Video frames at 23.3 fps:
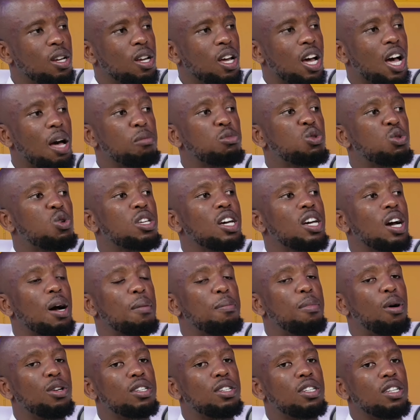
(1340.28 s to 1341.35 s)
I'm talking
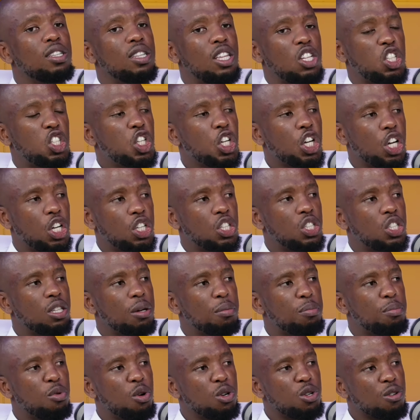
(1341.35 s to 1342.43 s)
about the church, the
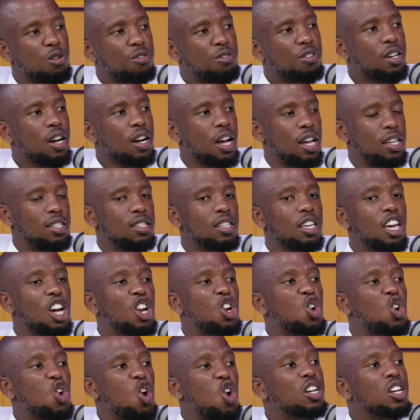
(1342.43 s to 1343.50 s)
body of Christ
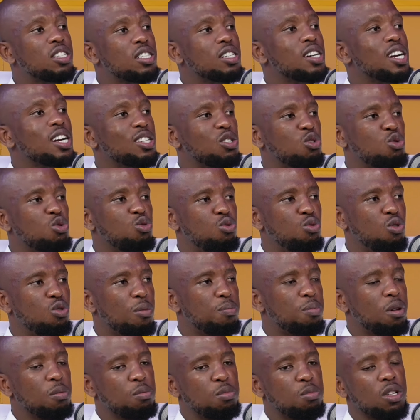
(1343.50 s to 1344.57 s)
cannot trust you.
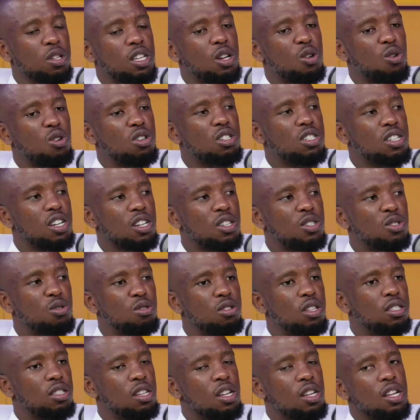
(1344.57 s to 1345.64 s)
People cannot trust you. They,
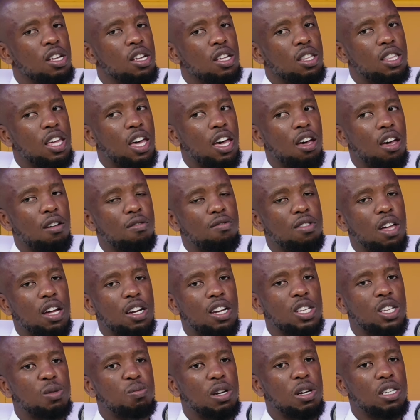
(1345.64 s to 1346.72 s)
they have that
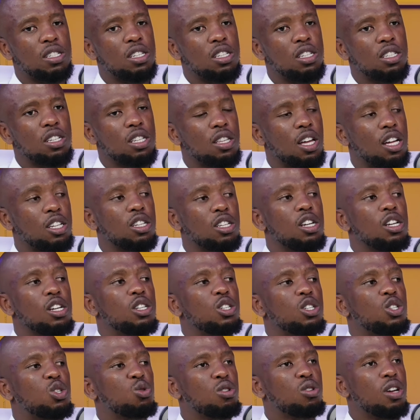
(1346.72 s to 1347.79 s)
expectation that
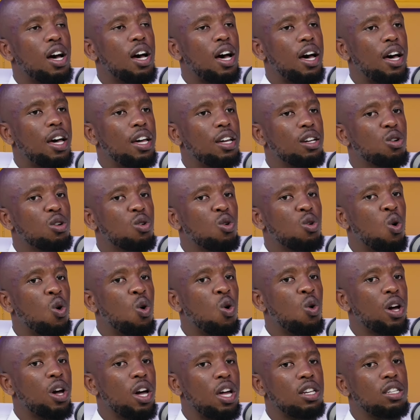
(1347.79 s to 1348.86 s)
should I go
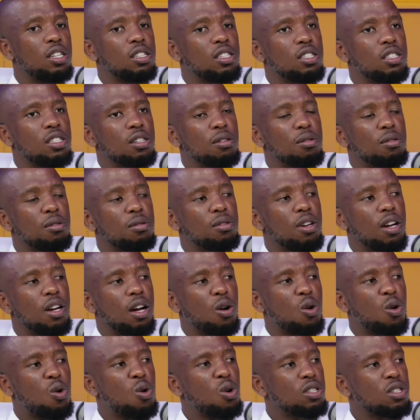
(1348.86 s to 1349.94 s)
and uh,
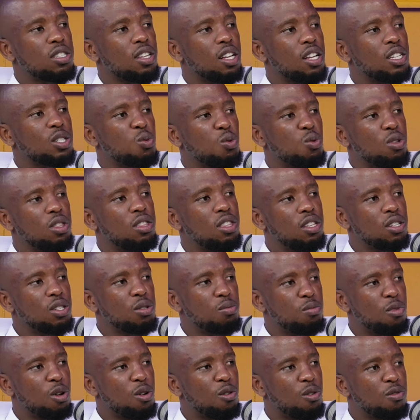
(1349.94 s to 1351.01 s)
consult with this
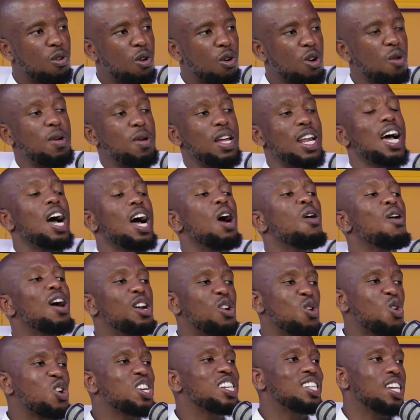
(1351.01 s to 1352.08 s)
man of God, no matter how
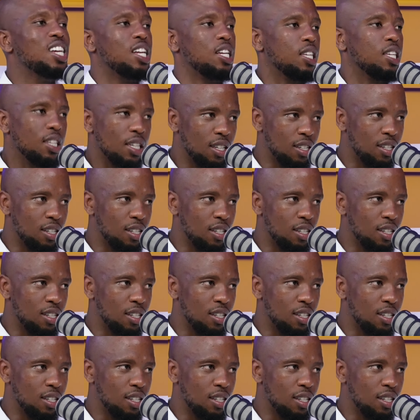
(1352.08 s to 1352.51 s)
anointed he is.